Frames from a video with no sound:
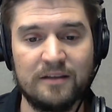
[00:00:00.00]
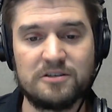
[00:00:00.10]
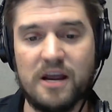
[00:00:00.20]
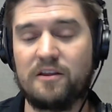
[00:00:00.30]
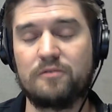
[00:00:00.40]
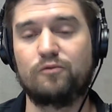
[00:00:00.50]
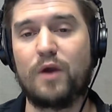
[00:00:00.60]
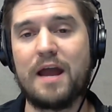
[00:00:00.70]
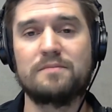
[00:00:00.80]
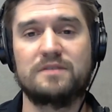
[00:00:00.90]
Jalen
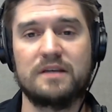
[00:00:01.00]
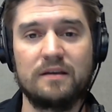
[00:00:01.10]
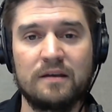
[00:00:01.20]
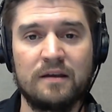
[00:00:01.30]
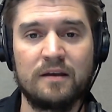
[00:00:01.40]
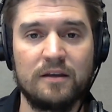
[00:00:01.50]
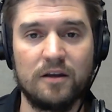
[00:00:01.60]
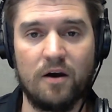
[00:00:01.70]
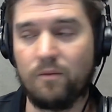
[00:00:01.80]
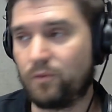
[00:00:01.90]
Ramsey, you know,